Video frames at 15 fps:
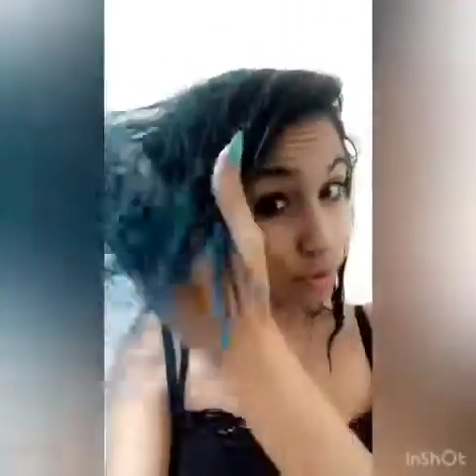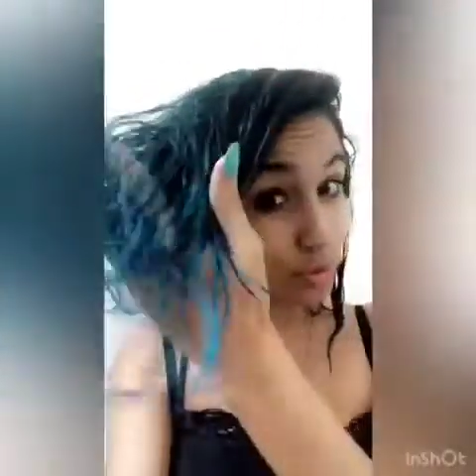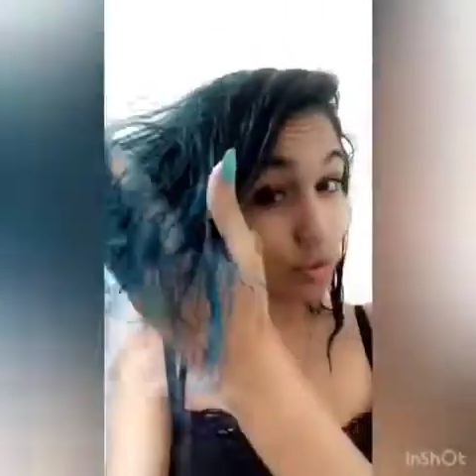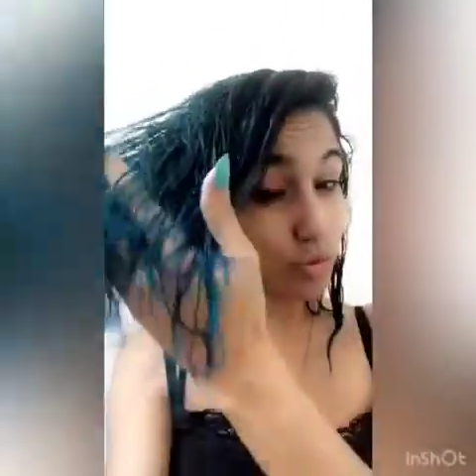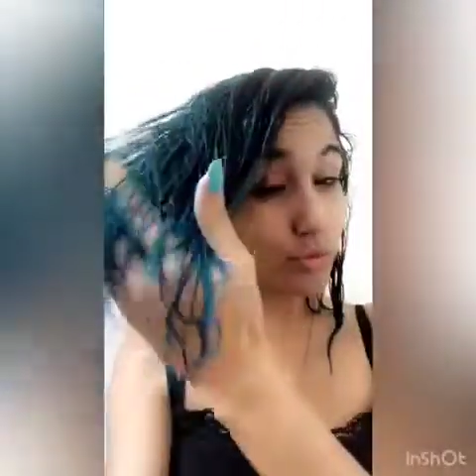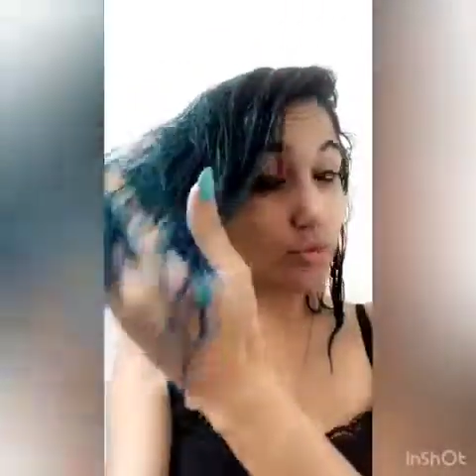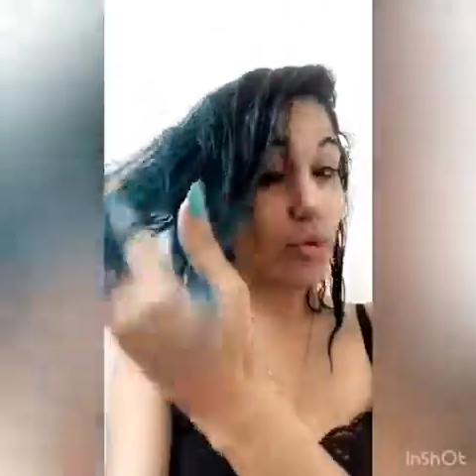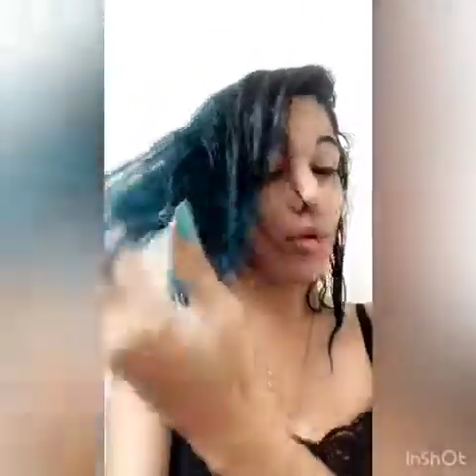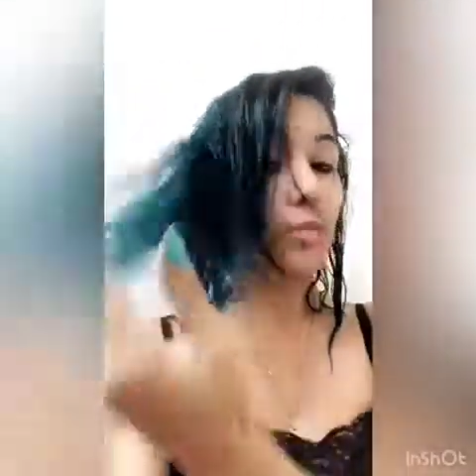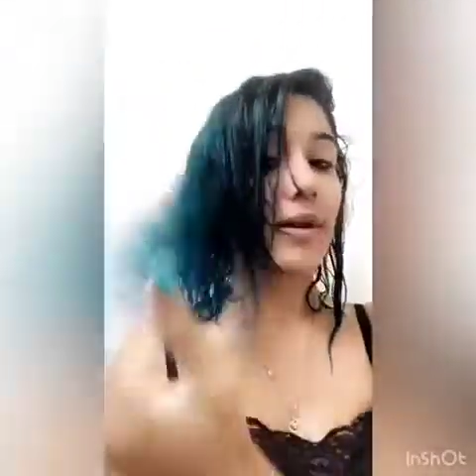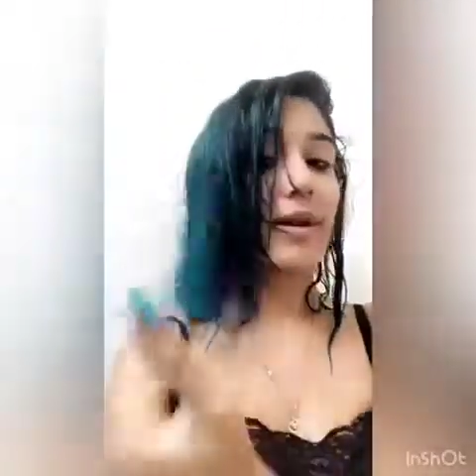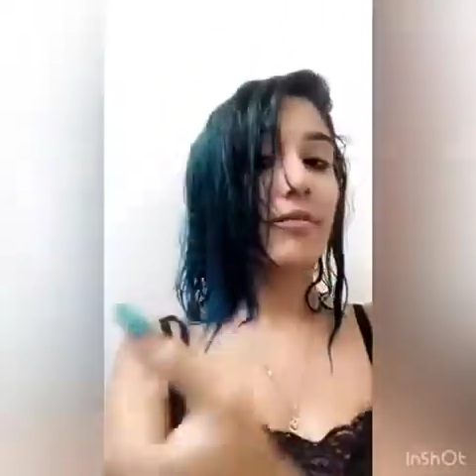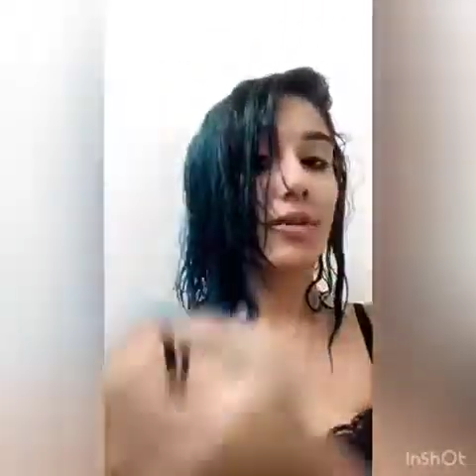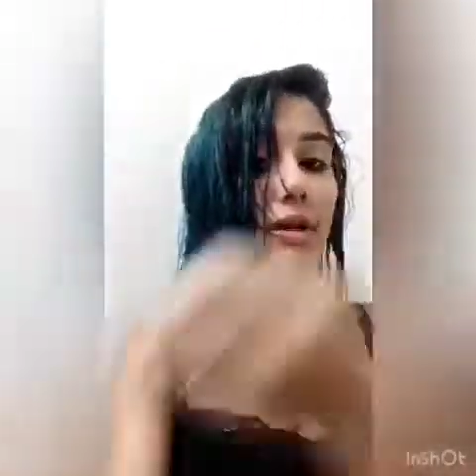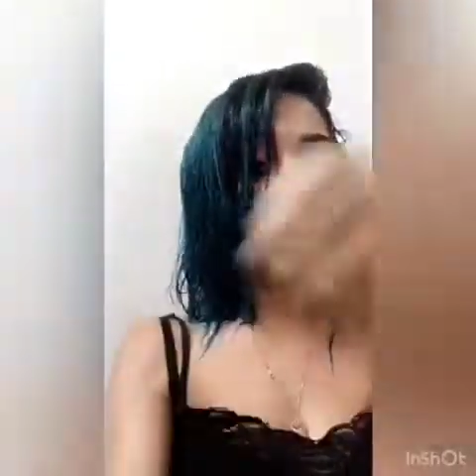blue or
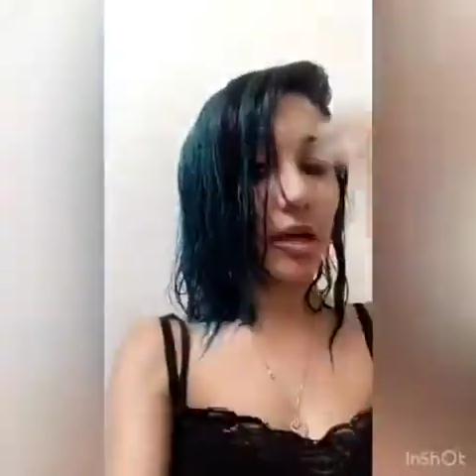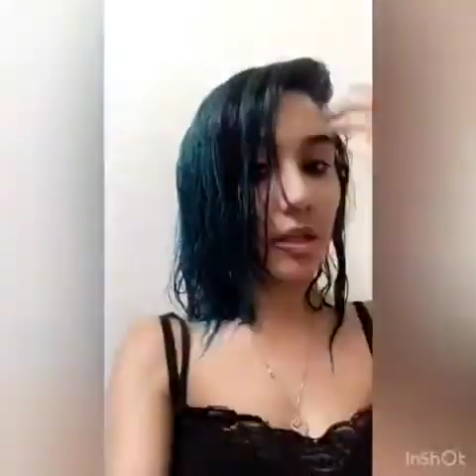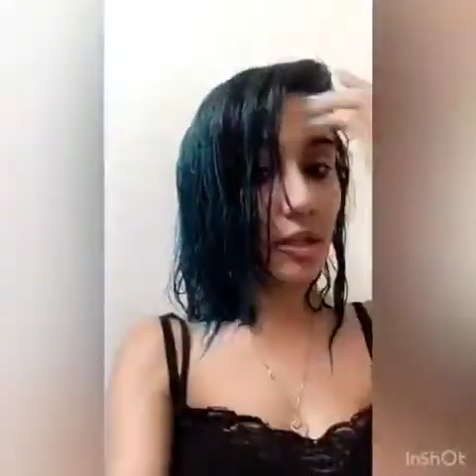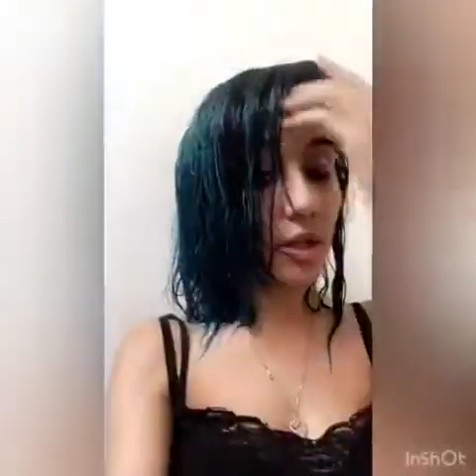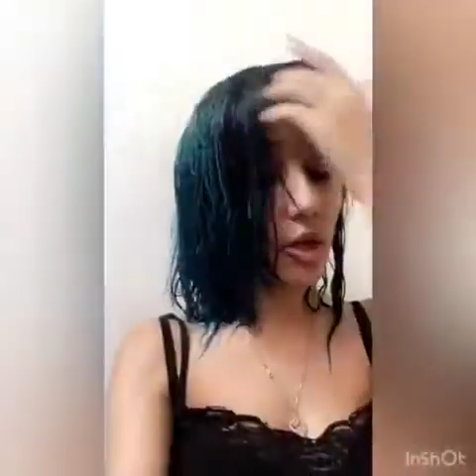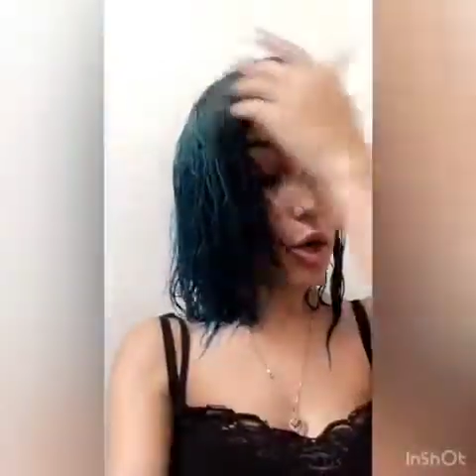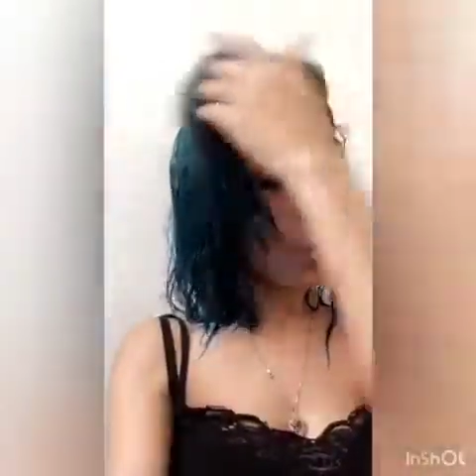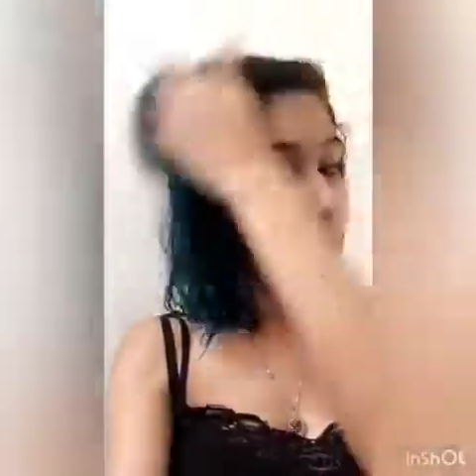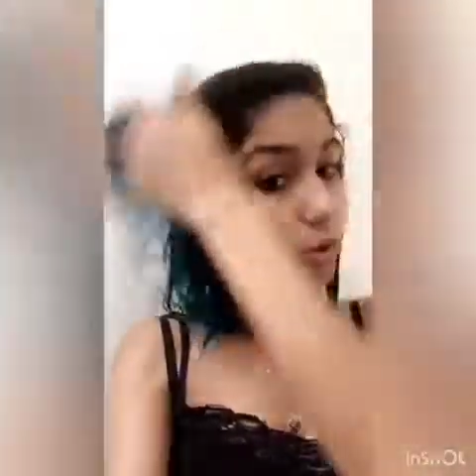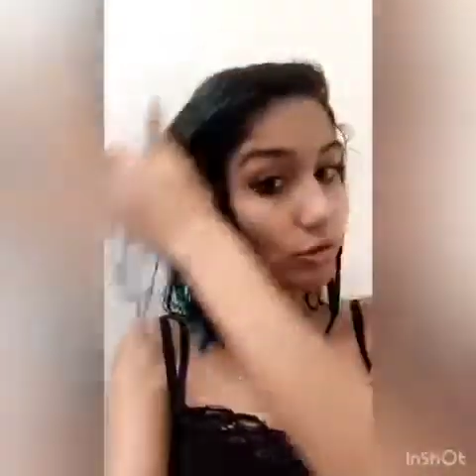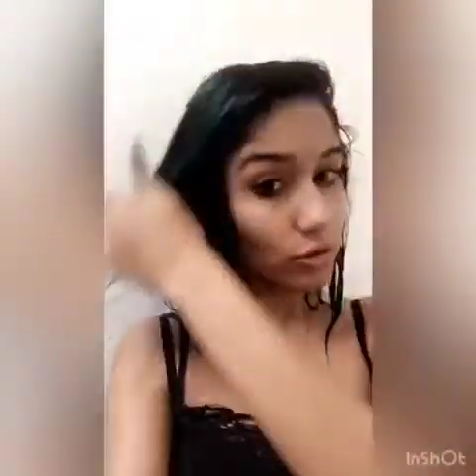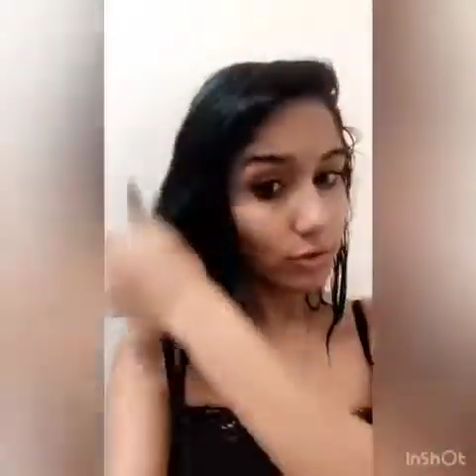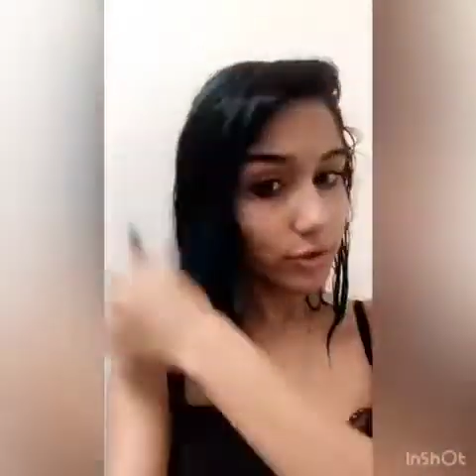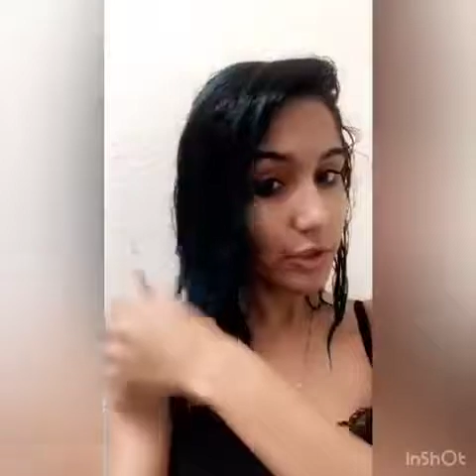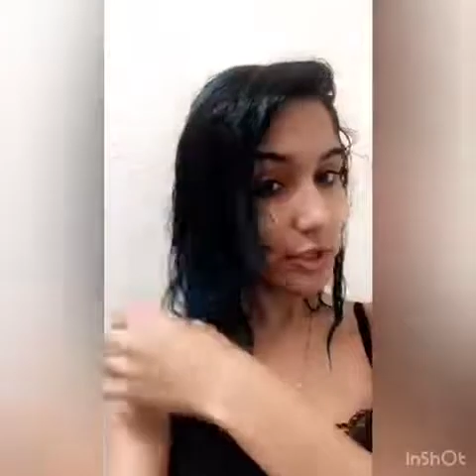whatever color
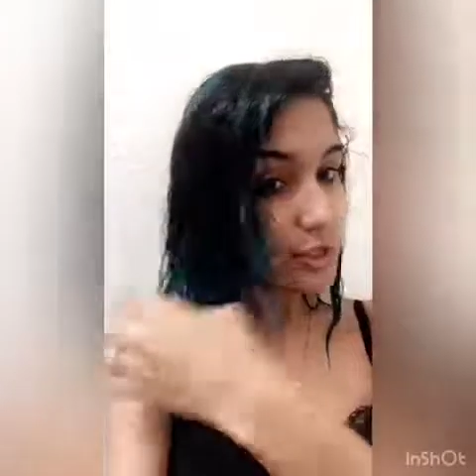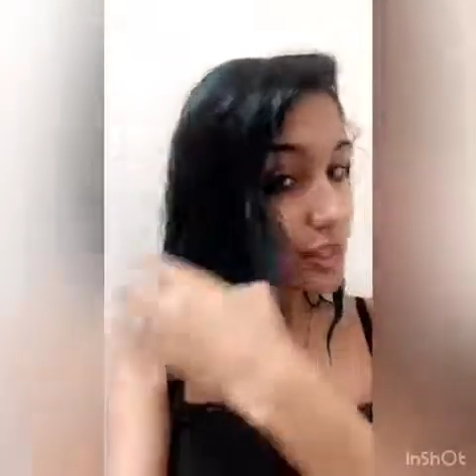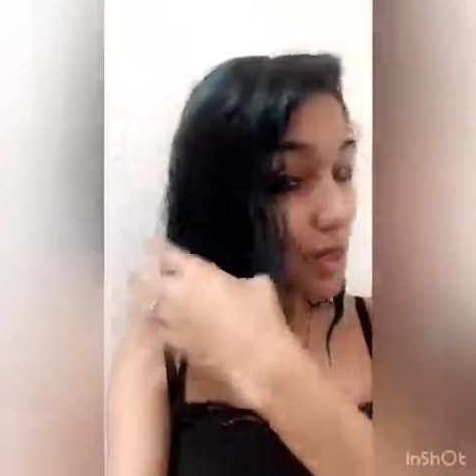all over